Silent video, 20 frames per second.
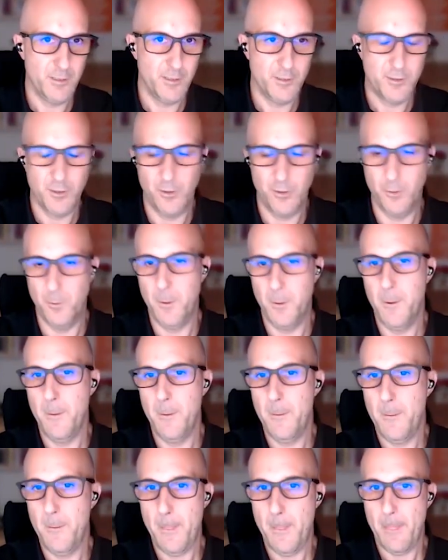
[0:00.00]
So
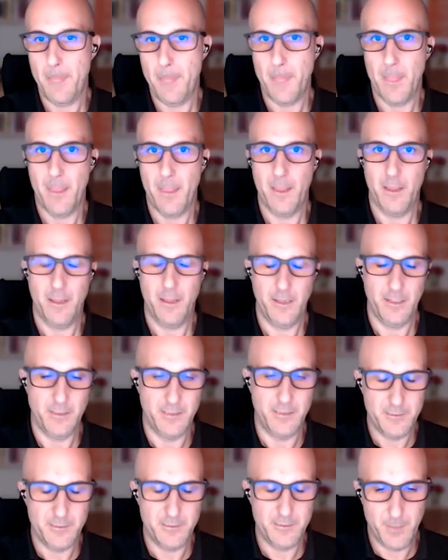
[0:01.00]

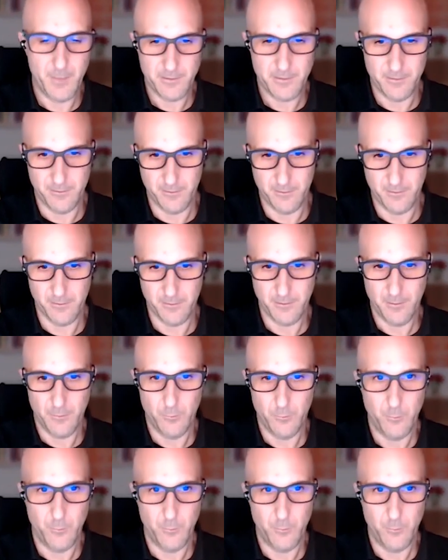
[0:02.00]
in this master,